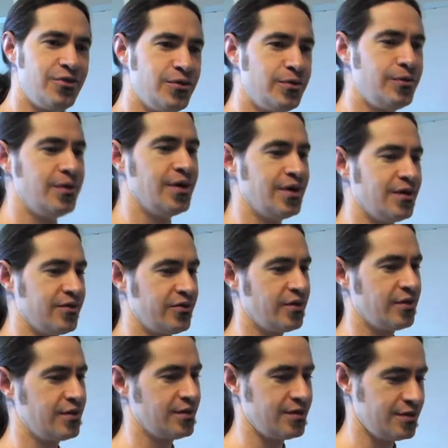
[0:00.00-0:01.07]
you
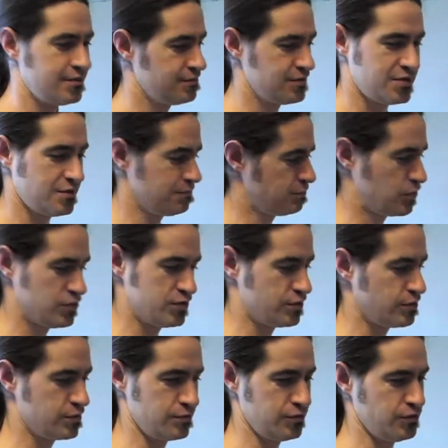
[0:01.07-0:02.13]
suppose
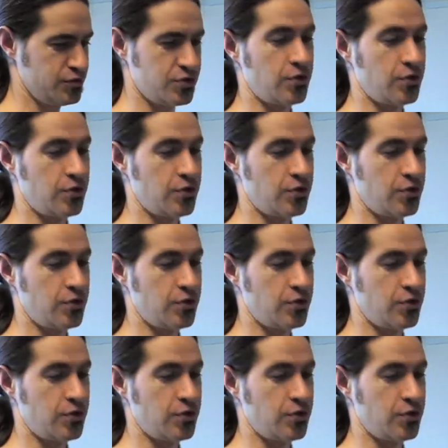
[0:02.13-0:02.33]
you